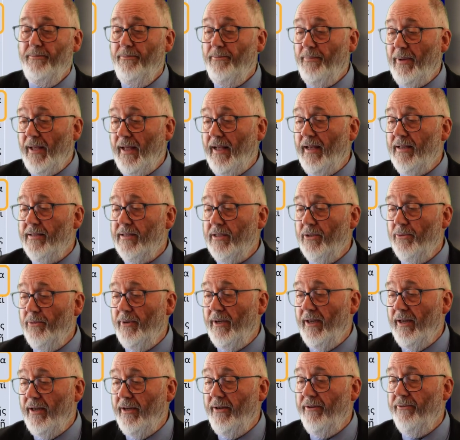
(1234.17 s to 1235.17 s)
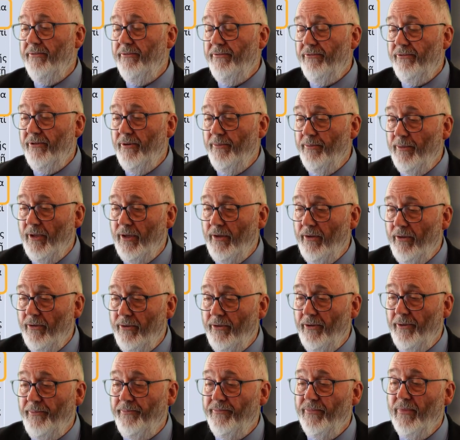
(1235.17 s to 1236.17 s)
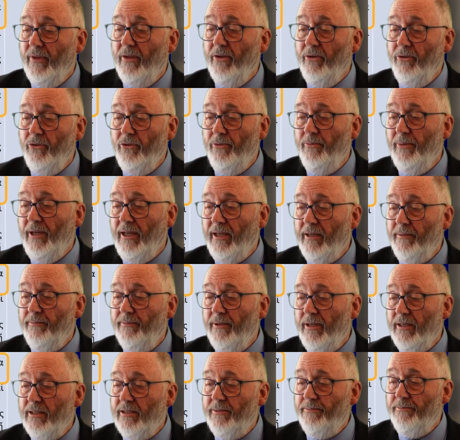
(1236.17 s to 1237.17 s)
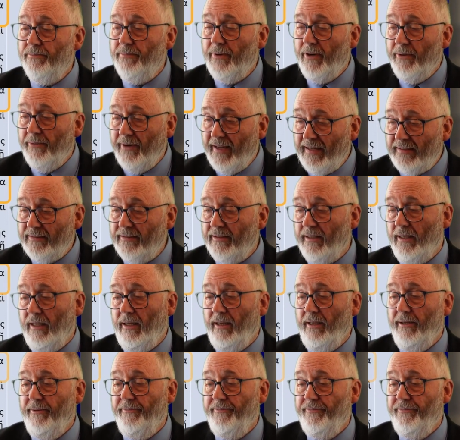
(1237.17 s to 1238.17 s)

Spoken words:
pass away from the law. Ume plus parelthe.